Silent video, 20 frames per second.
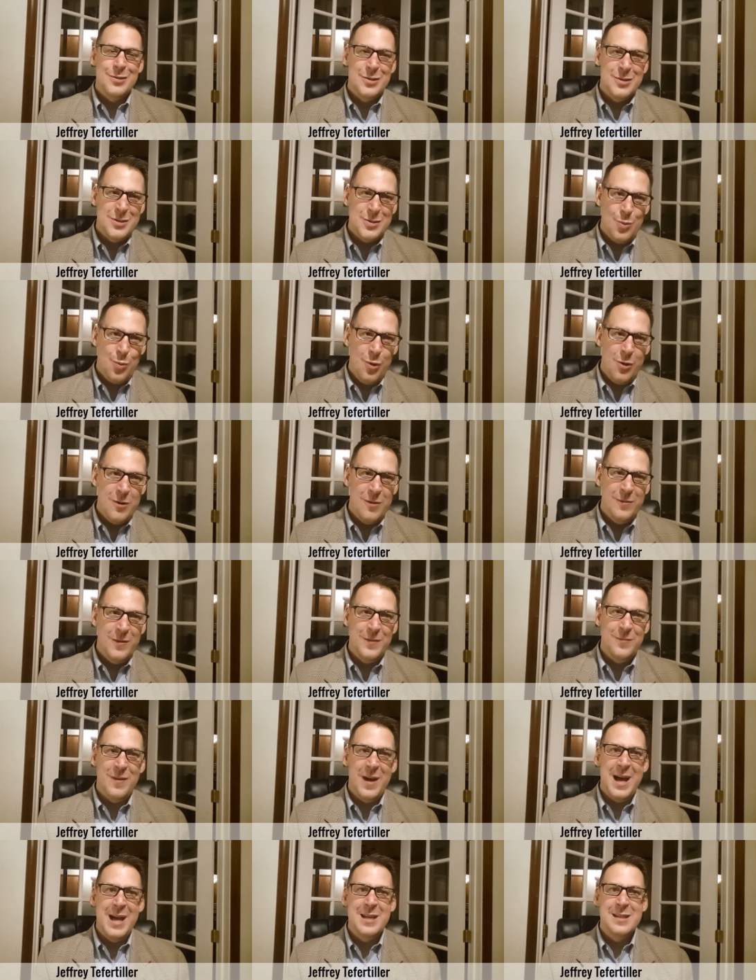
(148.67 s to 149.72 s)
Just a word of
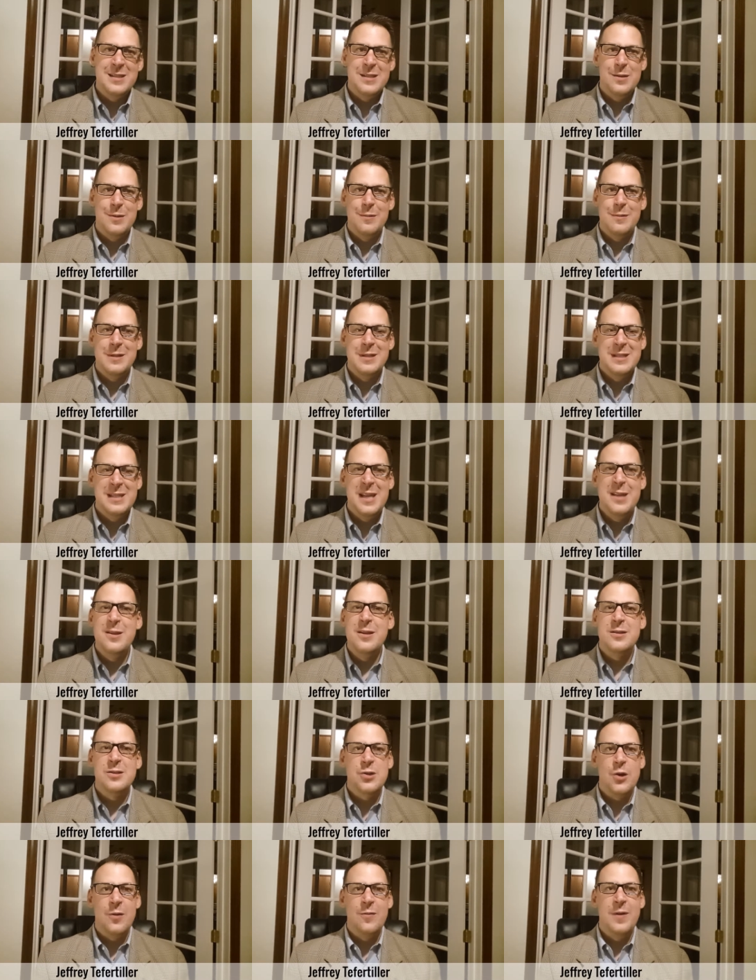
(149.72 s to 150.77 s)
advice send
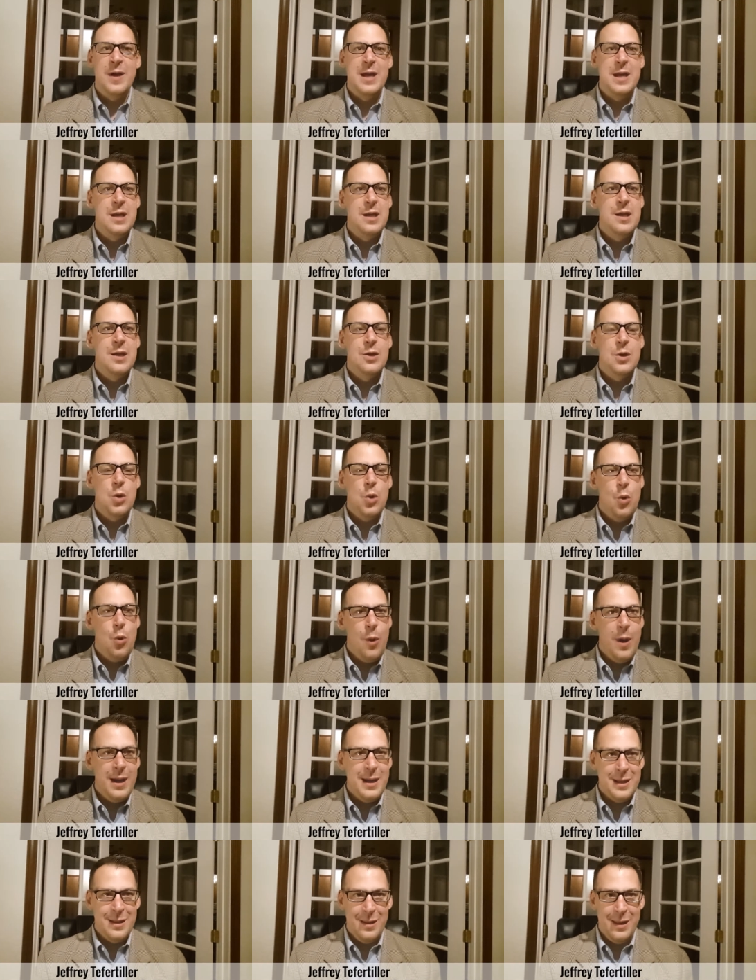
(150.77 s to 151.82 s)
the survey
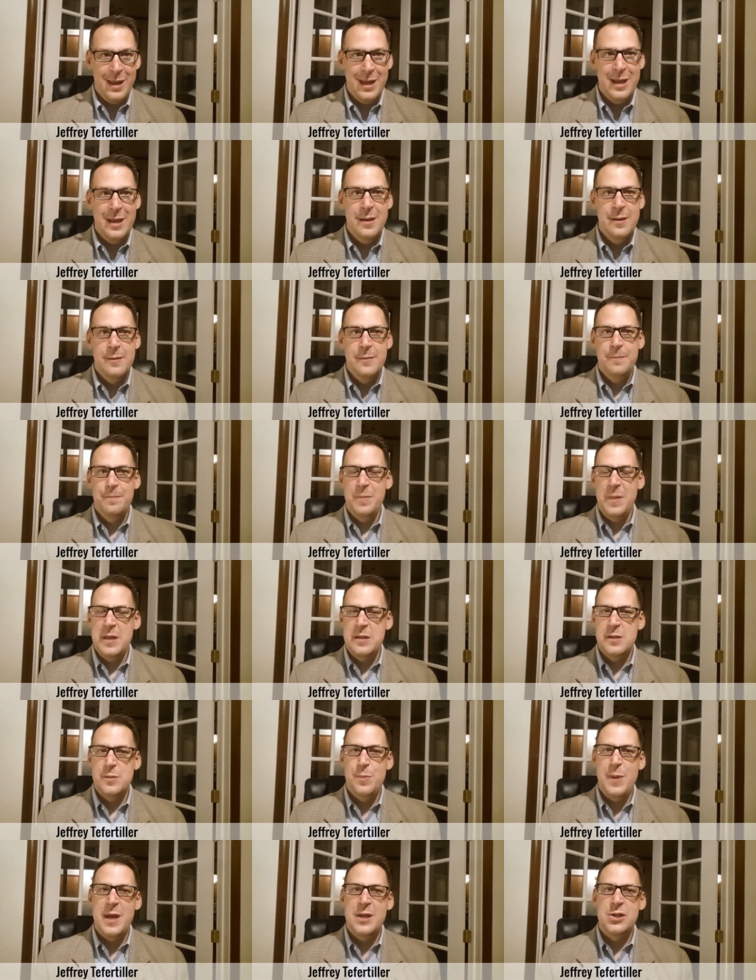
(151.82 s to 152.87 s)
quickly,
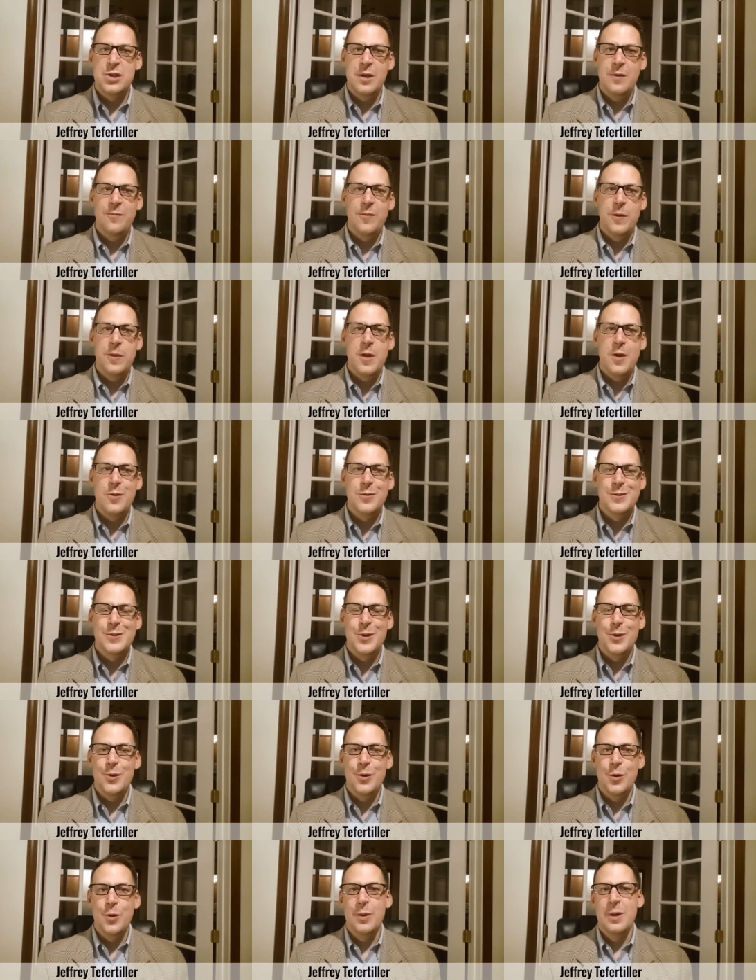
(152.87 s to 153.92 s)
especially for those
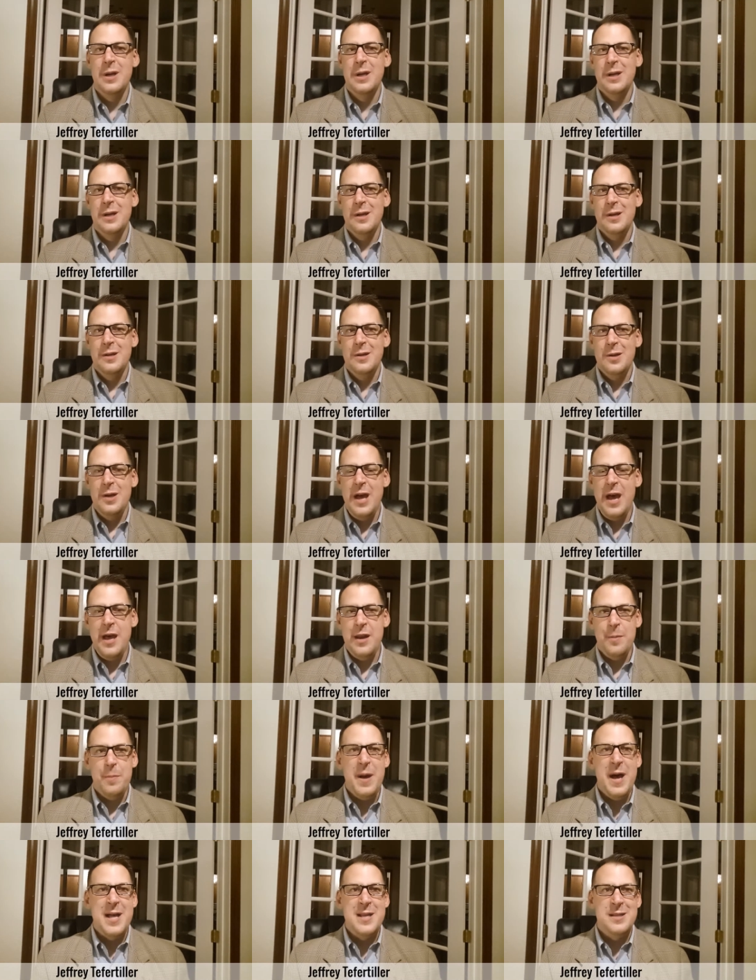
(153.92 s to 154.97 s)
who had
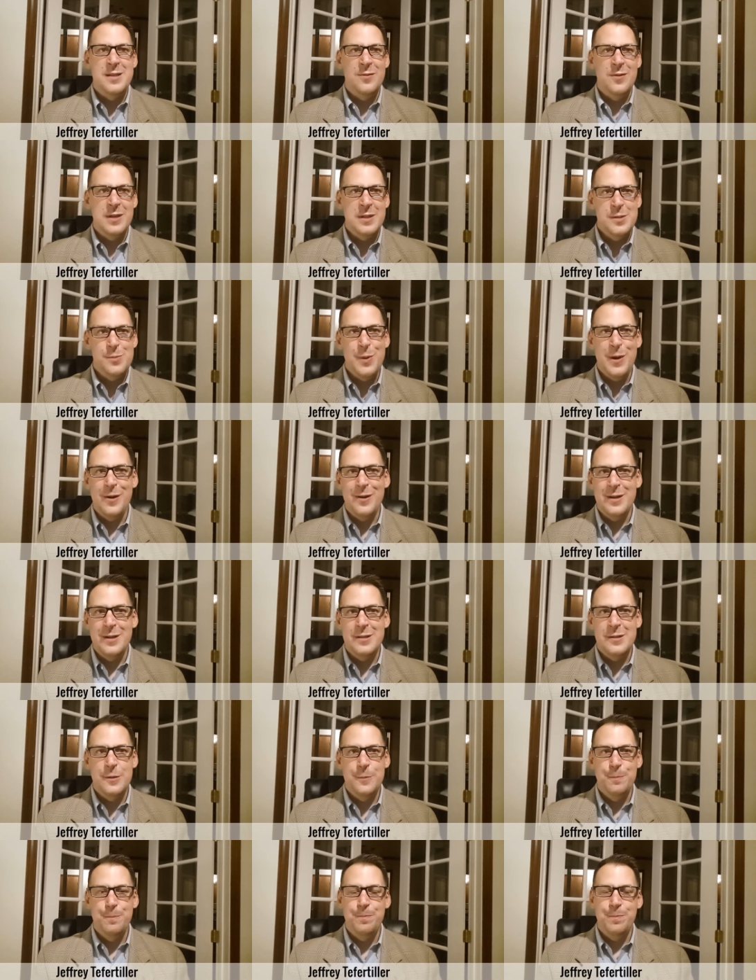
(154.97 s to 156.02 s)
a positive experience.
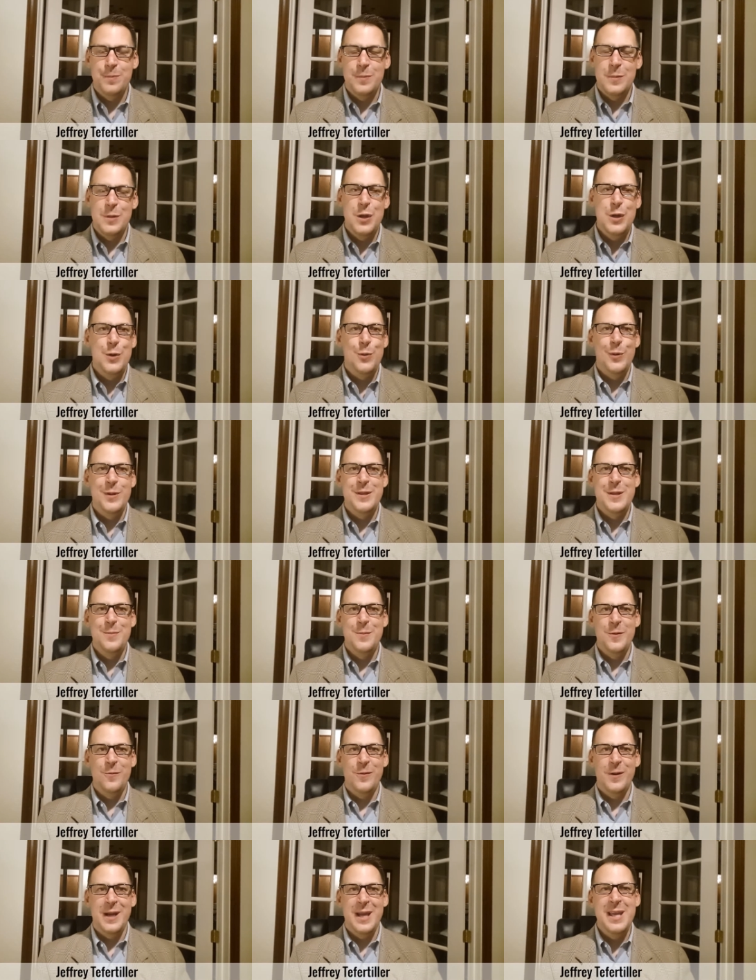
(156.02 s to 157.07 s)
You don't want them
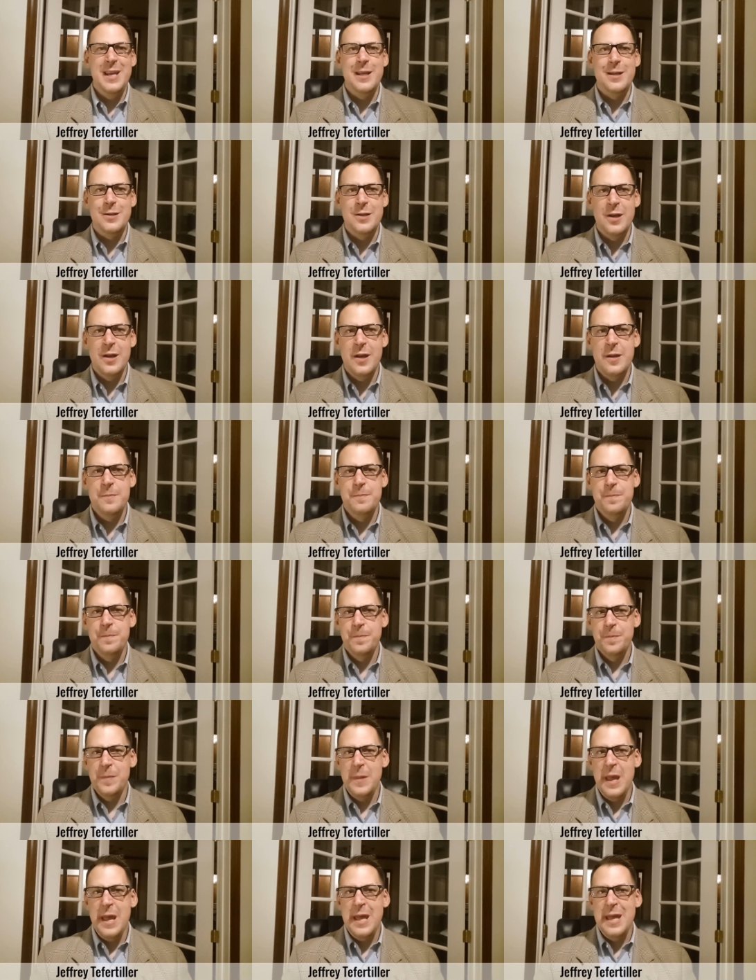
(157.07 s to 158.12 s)
to forget it, do you?
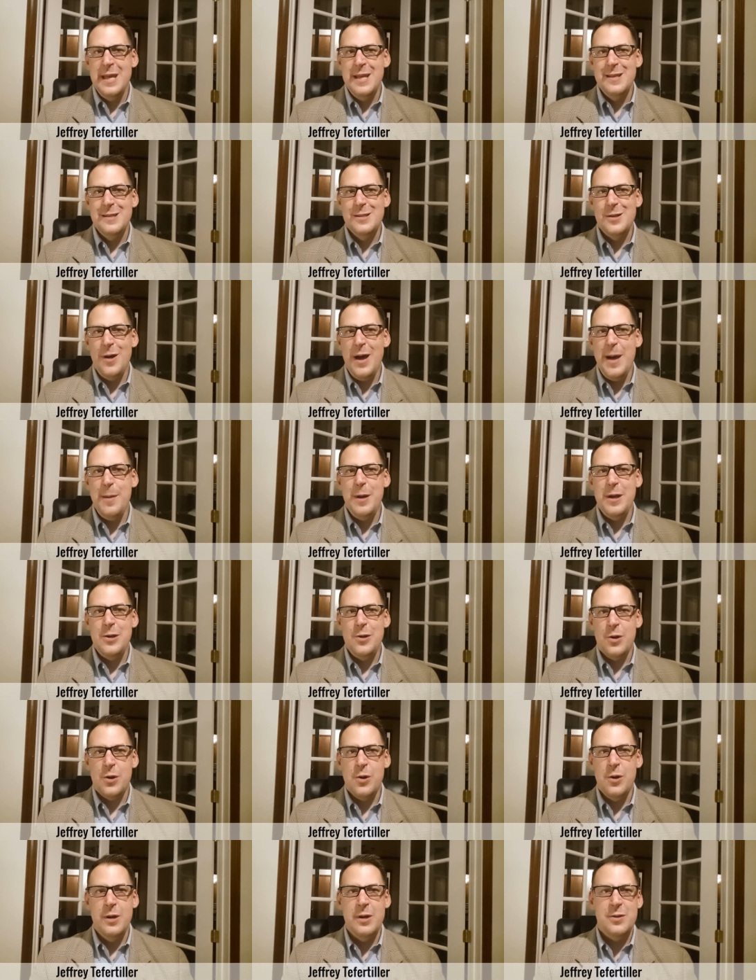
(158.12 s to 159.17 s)
So, how about
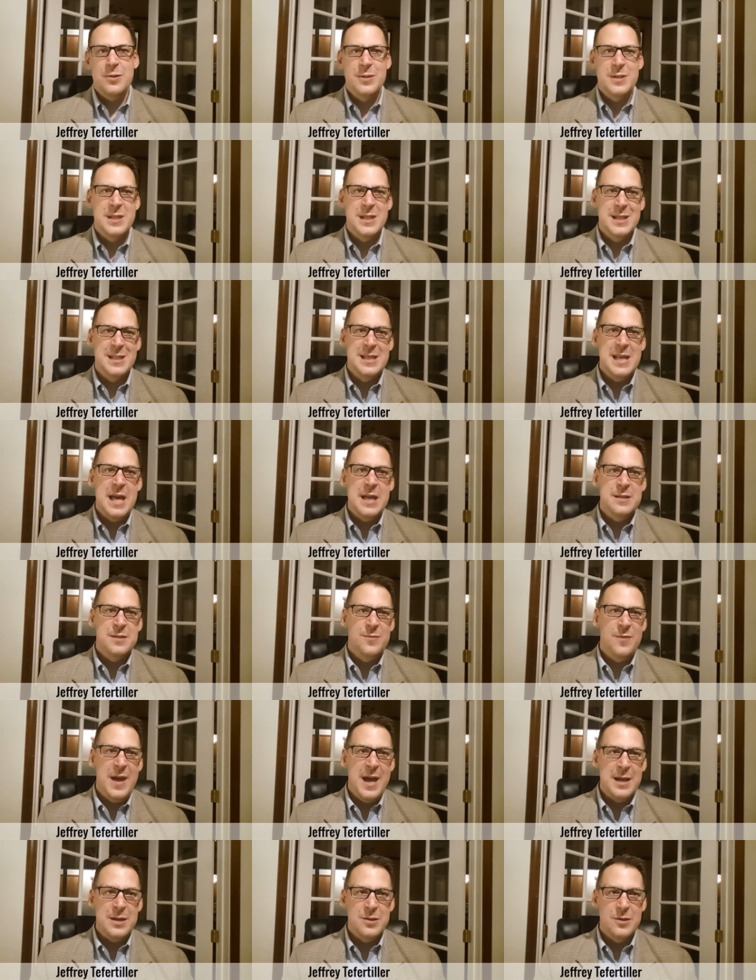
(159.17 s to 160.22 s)
your critical success
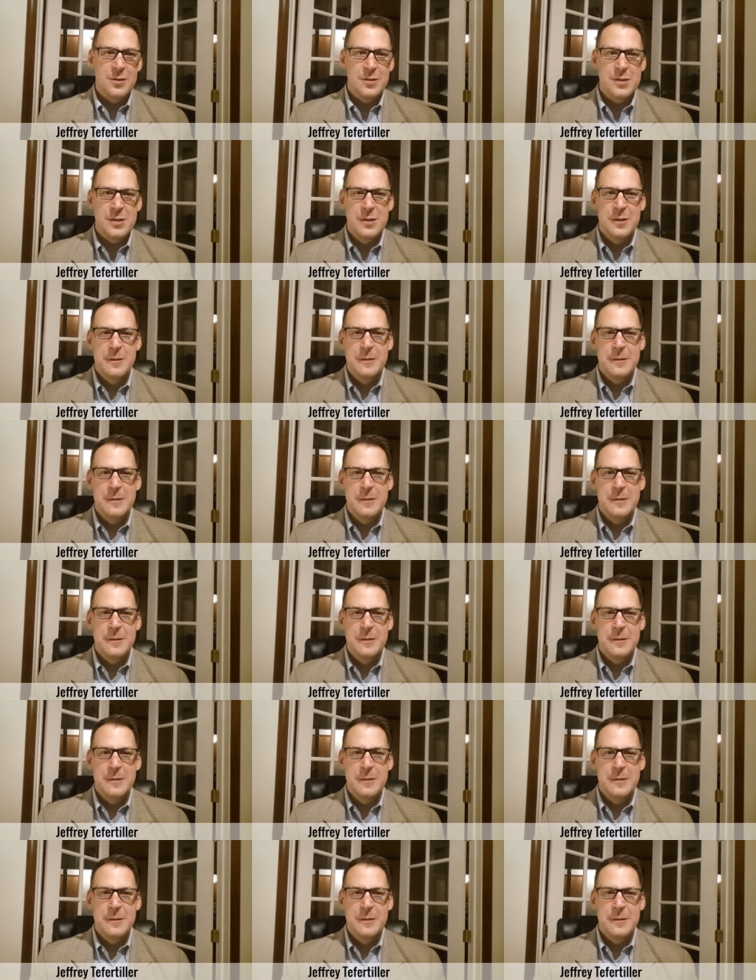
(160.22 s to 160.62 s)
factors?